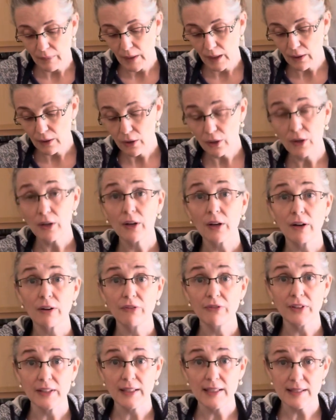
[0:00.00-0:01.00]
cook our
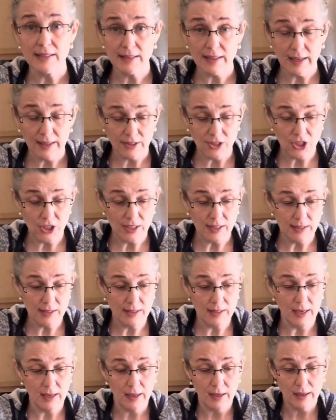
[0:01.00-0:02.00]
Philly style
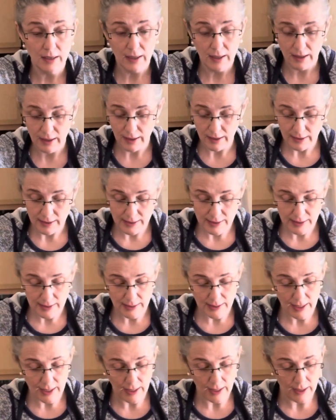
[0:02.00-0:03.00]
cheesesteak
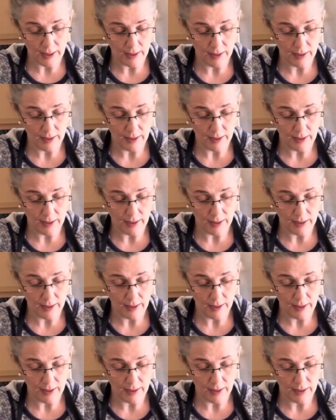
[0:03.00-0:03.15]
today.